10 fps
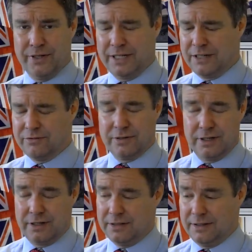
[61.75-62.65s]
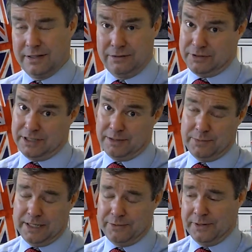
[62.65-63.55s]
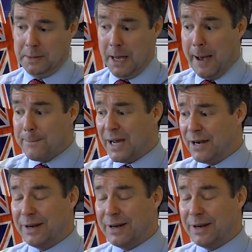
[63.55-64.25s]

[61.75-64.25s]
under it now, I didn't think that was in keeping anyway. But anyway,